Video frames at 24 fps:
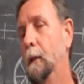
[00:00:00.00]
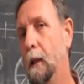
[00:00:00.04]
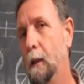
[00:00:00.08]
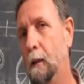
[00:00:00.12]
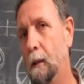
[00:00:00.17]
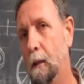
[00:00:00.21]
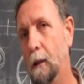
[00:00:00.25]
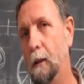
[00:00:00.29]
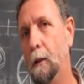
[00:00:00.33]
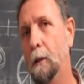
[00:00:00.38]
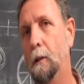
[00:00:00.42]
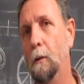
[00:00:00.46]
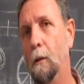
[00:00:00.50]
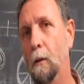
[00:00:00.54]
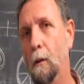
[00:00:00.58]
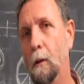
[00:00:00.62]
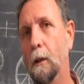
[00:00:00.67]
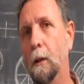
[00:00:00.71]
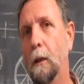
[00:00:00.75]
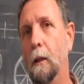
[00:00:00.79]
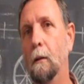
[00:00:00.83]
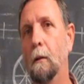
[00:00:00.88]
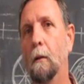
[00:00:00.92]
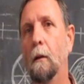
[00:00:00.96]
That is
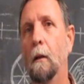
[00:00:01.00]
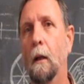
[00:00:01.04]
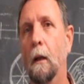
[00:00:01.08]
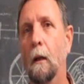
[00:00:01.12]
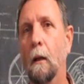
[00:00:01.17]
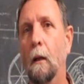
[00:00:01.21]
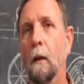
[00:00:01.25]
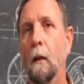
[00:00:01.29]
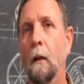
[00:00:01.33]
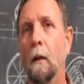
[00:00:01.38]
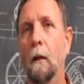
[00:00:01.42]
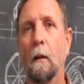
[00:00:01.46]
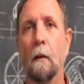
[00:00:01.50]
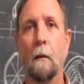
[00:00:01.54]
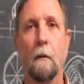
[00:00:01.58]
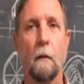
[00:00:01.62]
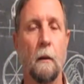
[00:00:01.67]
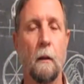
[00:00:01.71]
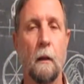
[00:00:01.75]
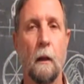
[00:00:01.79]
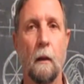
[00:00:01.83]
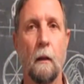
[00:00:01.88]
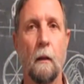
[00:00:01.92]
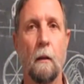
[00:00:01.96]
also
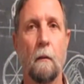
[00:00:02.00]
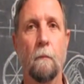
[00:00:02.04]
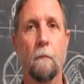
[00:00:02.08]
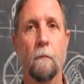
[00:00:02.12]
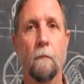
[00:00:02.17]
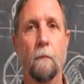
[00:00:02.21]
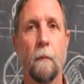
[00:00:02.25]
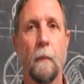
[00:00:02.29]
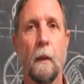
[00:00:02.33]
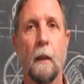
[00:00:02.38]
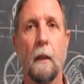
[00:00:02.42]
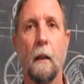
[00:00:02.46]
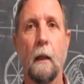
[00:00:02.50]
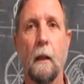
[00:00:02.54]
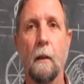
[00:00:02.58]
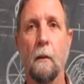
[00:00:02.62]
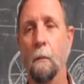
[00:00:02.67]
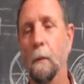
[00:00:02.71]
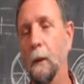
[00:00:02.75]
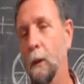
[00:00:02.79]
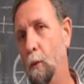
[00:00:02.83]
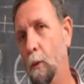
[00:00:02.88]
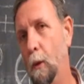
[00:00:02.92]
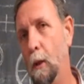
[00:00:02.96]

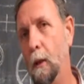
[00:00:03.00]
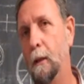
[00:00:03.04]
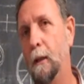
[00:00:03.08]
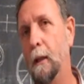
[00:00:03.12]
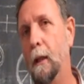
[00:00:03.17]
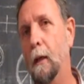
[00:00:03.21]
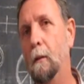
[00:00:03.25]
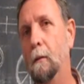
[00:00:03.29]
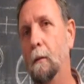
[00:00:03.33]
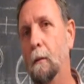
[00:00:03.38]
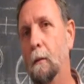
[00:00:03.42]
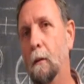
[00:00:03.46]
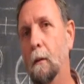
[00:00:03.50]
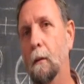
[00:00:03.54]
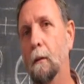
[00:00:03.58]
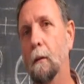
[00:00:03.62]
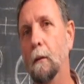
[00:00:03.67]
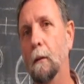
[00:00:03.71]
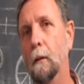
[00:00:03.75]
can be worked out